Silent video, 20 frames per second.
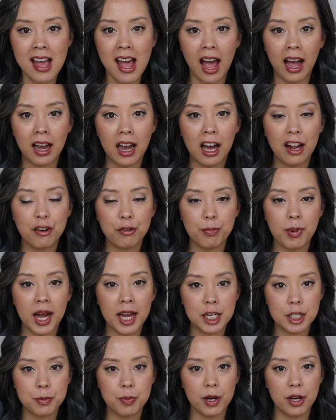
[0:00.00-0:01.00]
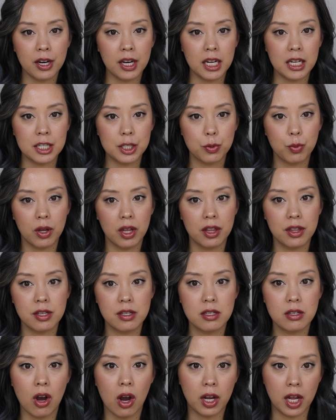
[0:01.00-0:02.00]
and kind of my experience with
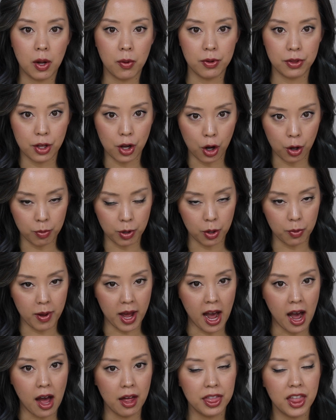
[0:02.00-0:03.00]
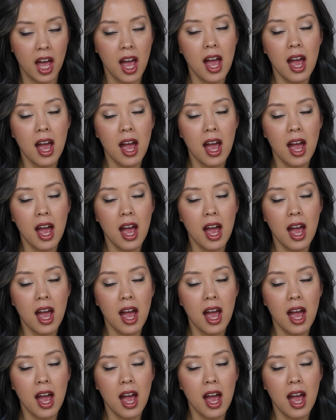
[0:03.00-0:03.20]
talking with a homeopath